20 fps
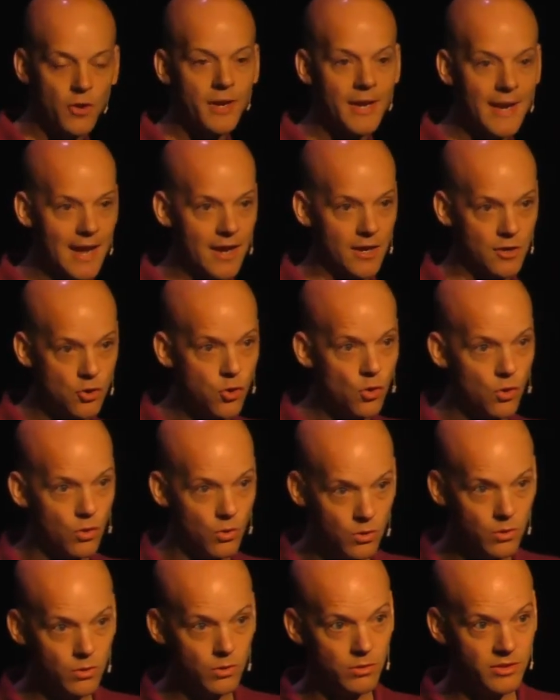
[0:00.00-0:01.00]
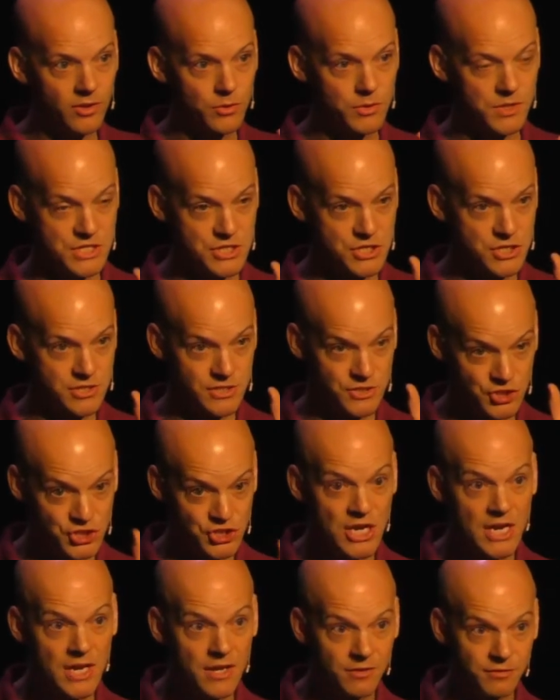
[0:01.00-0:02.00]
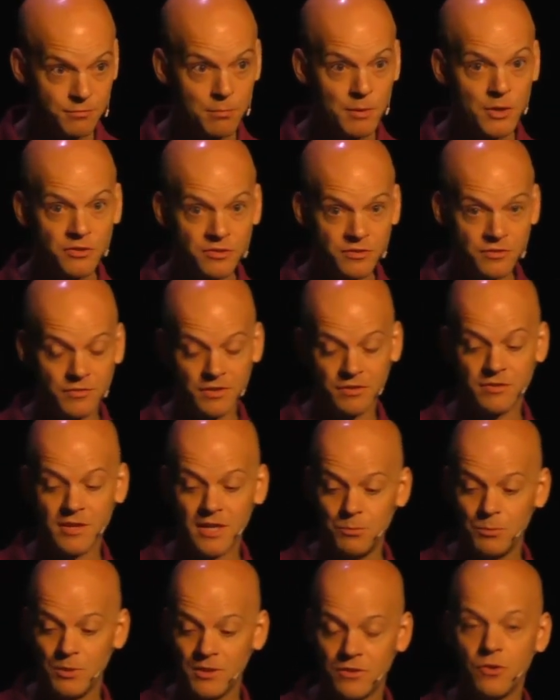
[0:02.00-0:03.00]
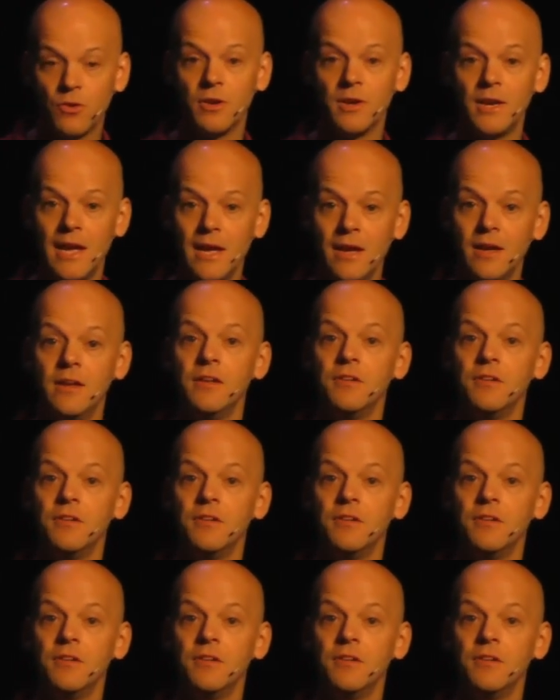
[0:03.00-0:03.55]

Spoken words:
.NET Core, although it shares most of its name with .NET,